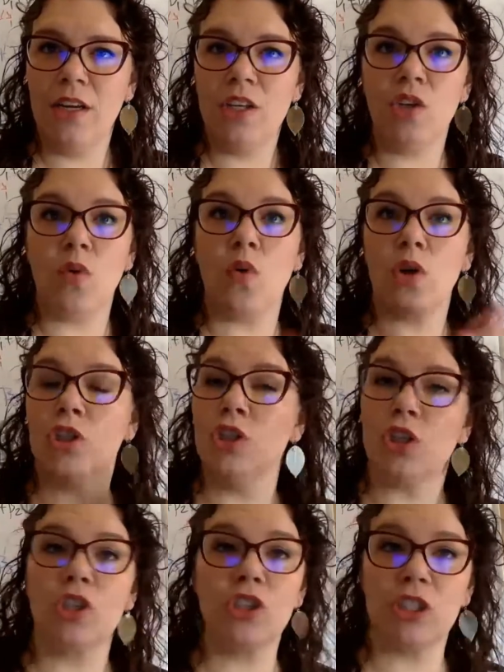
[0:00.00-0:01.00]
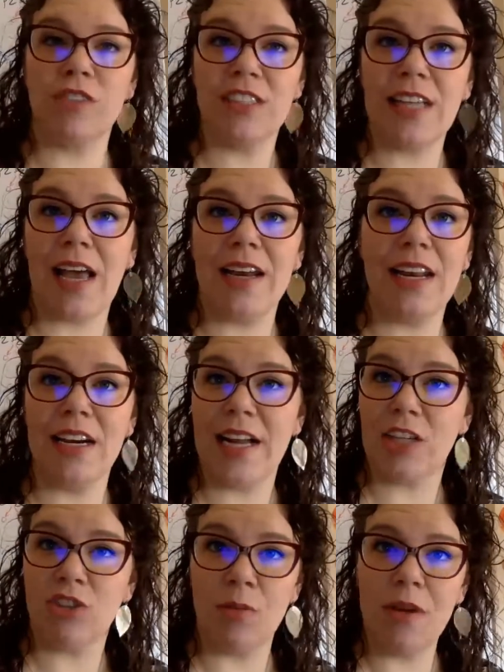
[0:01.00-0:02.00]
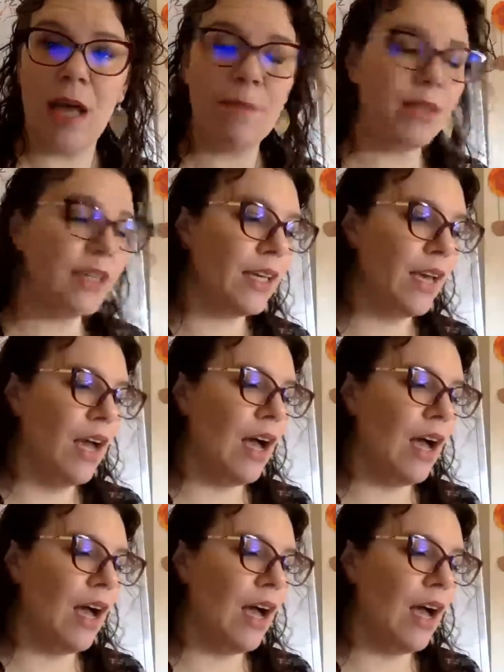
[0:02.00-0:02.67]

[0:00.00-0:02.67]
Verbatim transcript: your good or service at in a natural monopoly.